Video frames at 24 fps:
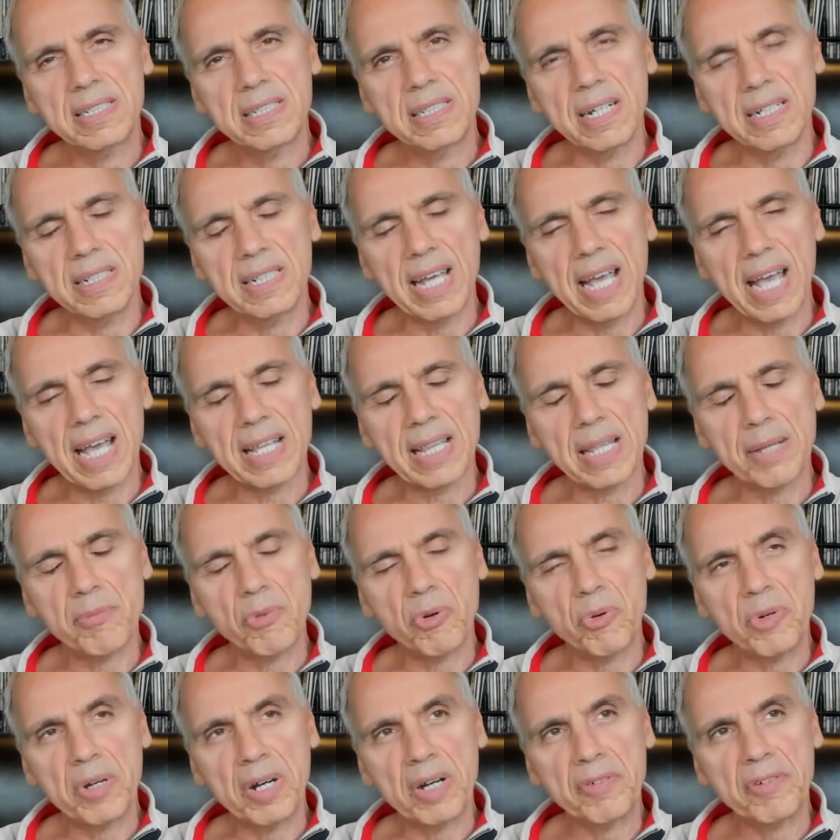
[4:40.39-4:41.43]
attack them
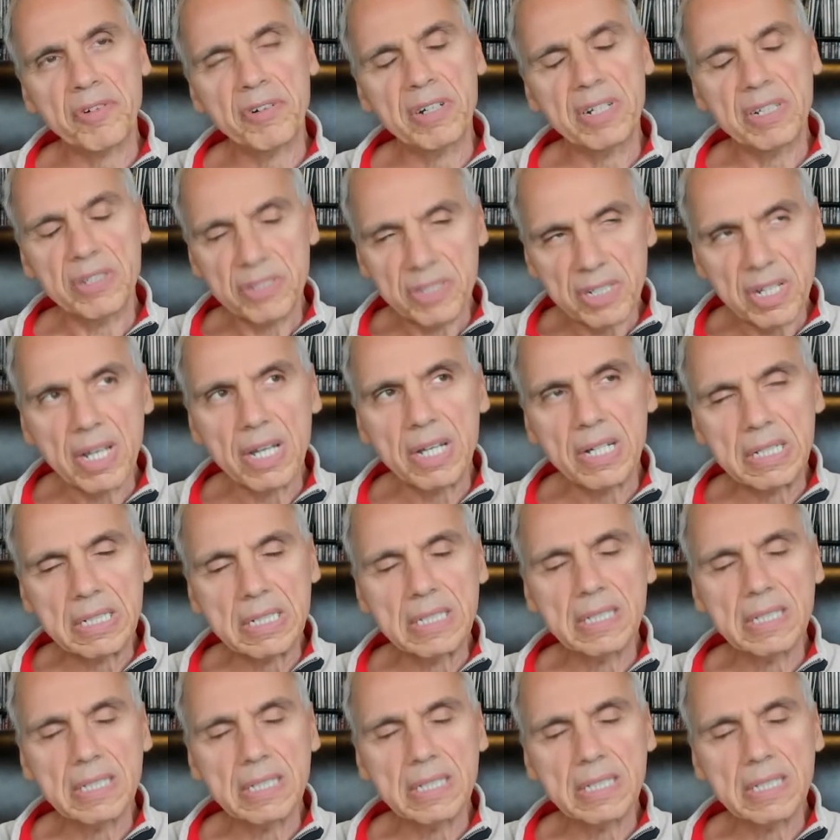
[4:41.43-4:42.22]
or whatever. He goes, yeah.